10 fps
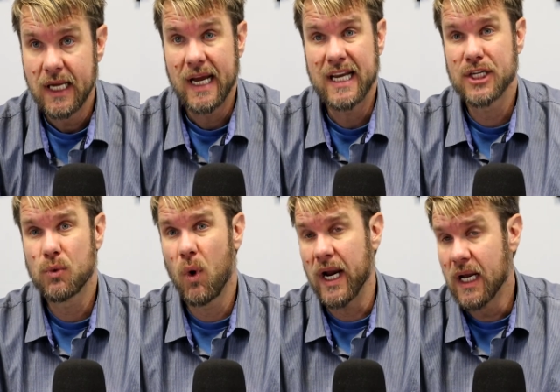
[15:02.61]
And
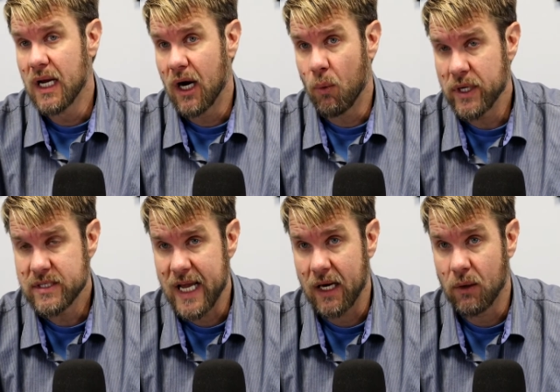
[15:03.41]
guess what? Once
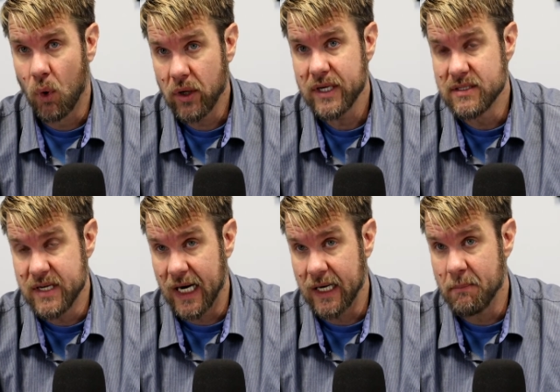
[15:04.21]
that work is
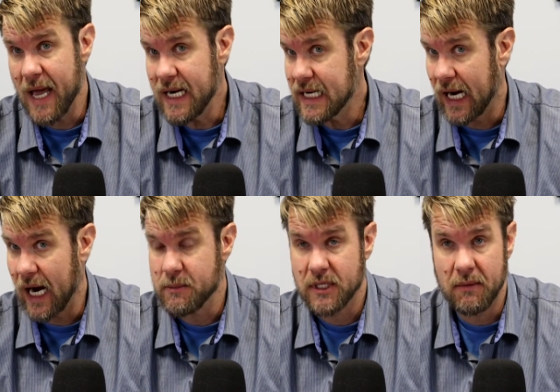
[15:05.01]
done, many
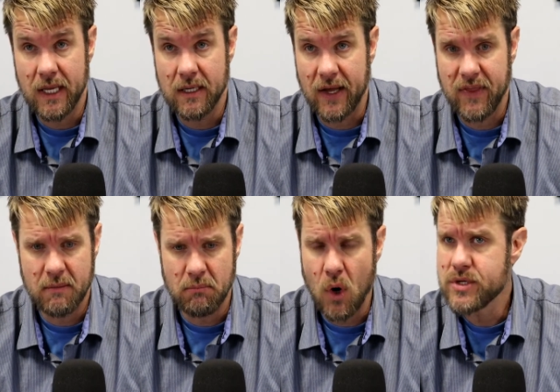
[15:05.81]
times, and I
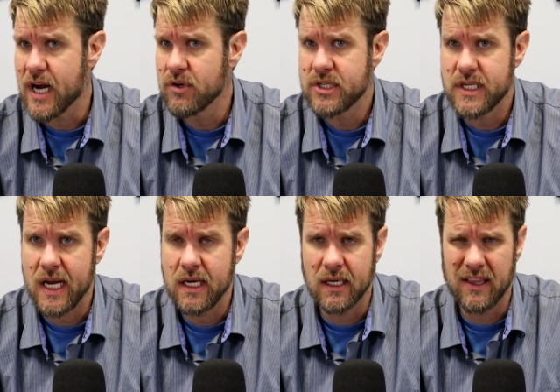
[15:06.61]
think most every
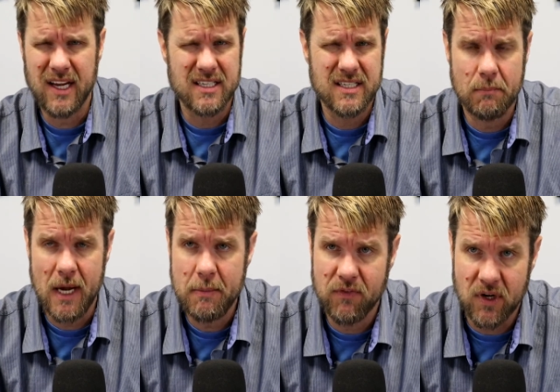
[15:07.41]
state, I think except
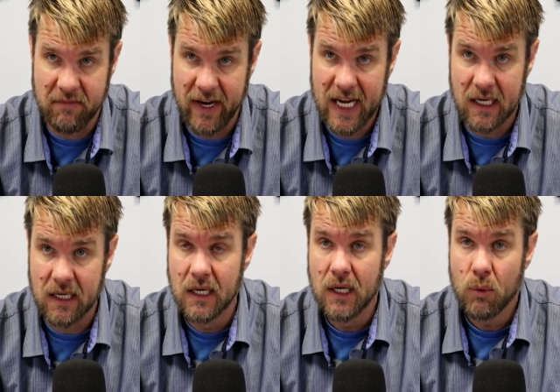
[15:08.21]
maybe for
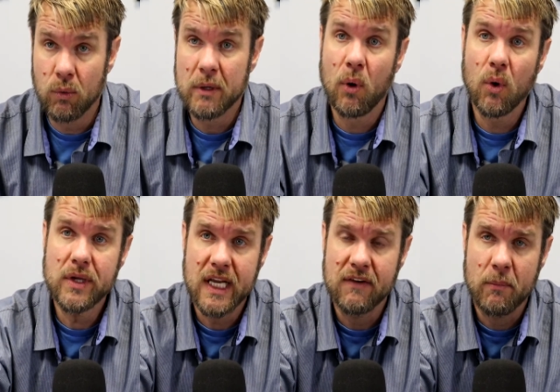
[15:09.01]
Nevada, will
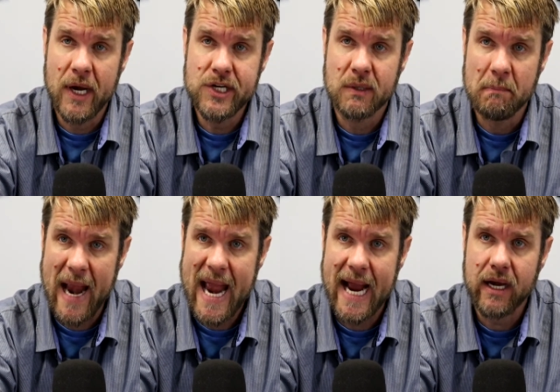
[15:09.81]
report that information
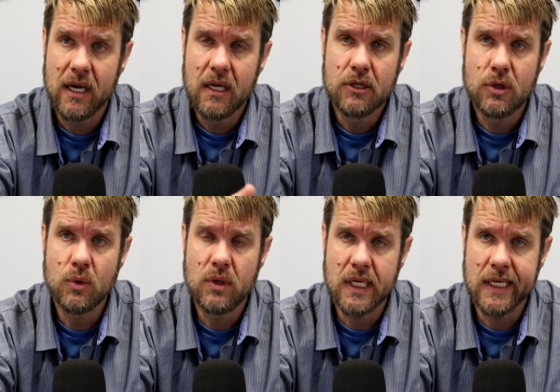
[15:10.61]
back
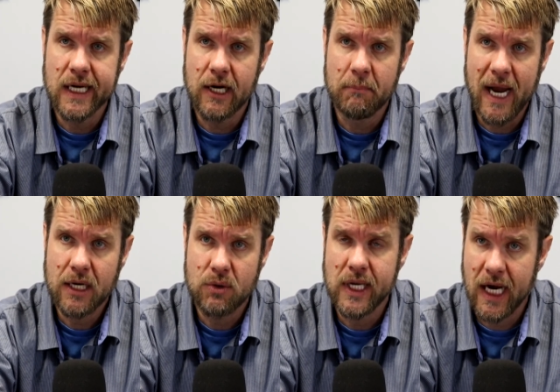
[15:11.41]
to the
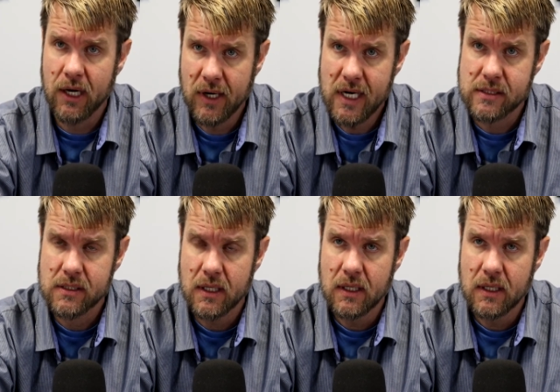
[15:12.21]
IRS.